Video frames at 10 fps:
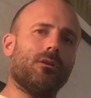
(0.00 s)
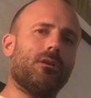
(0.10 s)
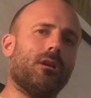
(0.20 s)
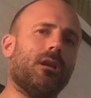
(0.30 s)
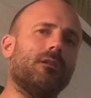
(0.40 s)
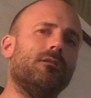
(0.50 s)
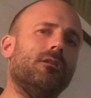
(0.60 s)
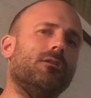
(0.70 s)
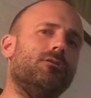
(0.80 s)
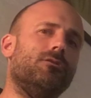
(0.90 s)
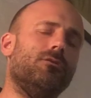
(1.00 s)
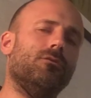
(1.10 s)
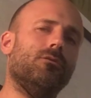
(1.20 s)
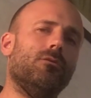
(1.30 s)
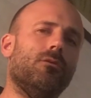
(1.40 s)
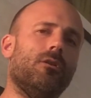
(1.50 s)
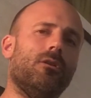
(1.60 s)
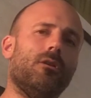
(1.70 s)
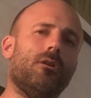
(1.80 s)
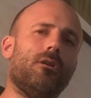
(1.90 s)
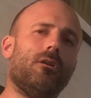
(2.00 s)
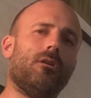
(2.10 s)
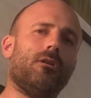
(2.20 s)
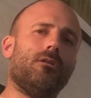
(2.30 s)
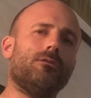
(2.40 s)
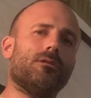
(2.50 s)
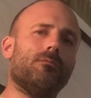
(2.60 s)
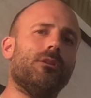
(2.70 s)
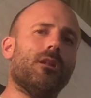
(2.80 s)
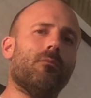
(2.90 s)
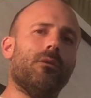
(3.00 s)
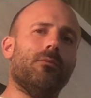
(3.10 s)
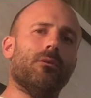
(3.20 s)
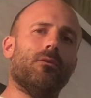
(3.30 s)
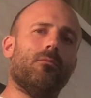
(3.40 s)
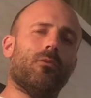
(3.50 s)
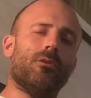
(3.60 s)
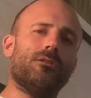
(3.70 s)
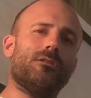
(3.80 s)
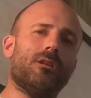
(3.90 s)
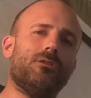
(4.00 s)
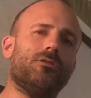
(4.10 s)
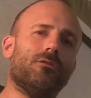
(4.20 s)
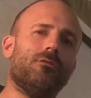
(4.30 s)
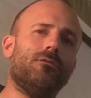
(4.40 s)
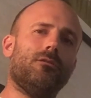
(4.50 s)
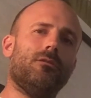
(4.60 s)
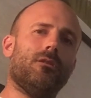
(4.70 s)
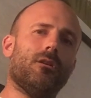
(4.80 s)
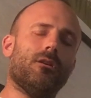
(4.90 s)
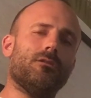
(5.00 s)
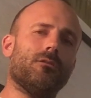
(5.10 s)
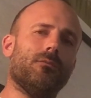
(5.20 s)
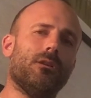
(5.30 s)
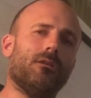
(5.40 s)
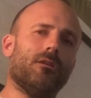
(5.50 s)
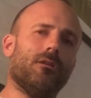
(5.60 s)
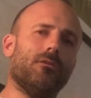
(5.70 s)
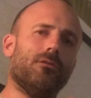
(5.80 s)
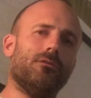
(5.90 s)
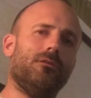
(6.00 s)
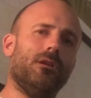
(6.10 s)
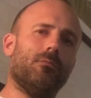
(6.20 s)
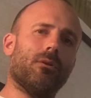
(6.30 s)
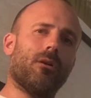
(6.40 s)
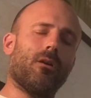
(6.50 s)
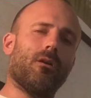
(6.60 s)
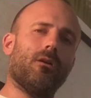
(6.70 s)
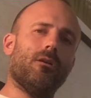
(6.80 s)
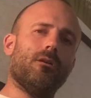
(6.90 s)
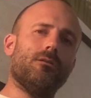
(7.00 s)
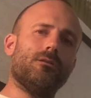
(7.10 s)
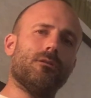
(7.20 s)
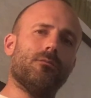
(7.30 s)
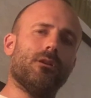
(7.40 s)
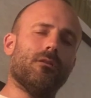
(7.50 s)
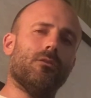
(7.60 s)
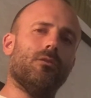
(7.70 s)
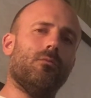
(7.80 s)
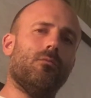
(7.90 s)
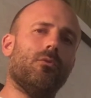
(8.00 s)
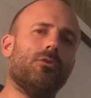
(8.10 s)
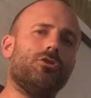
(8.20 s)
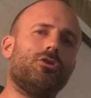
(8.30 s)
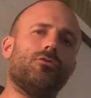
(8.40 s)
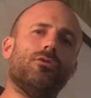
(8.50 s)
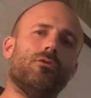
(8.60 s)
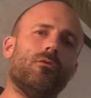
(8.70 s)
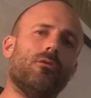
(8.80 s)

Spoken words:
connecting to something that might be a little more essential, something a little deeper, something a little more true,